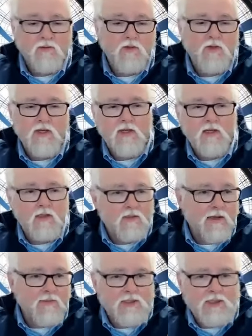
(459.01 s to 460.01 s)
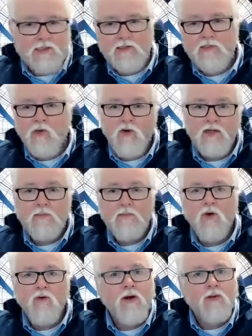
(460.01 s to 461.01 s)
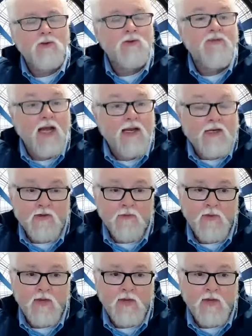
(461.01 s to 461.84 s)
the computationally oriented programs we've got here?